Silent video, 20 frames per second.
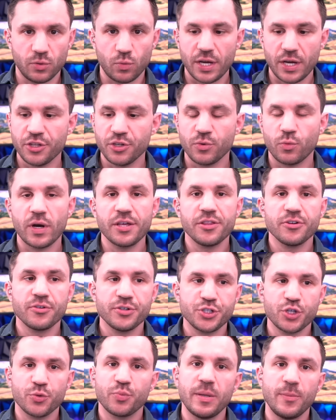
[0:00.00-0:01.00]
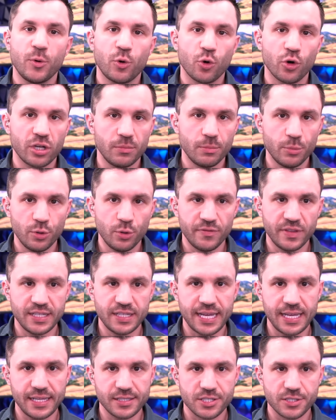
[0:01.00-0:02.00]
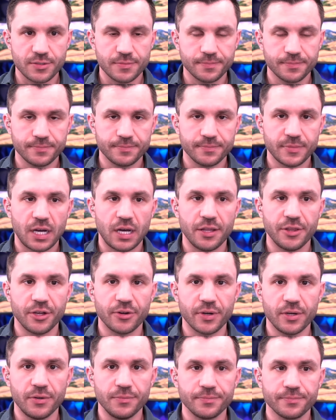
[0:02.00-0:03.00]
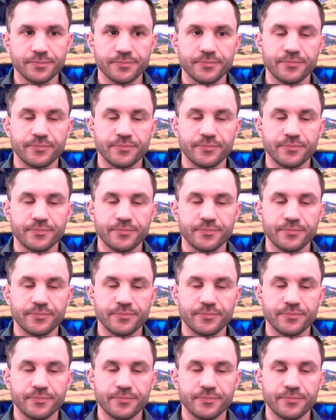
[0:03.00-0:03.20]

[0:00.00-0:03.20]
whether whether a Supreme Court can move the dates on their own